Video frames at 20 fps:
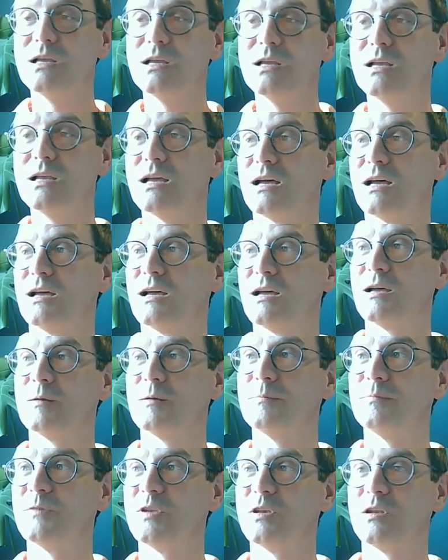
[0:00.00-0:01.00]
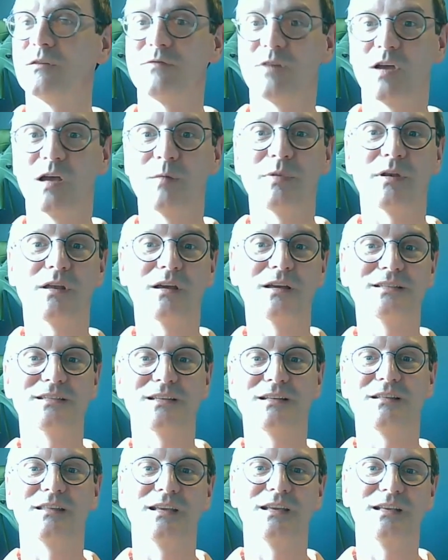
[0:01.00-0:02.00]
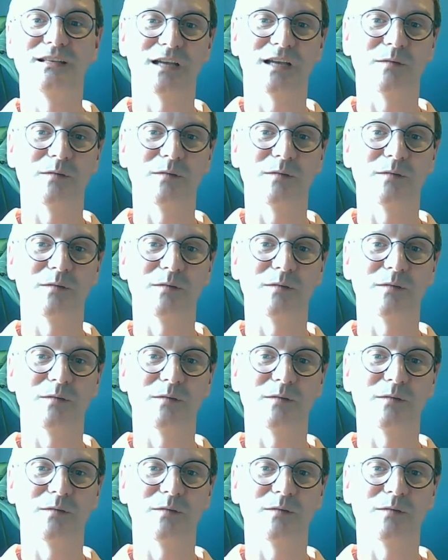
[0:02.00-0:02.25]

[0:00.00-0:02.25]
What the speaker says: Verbalizing things helps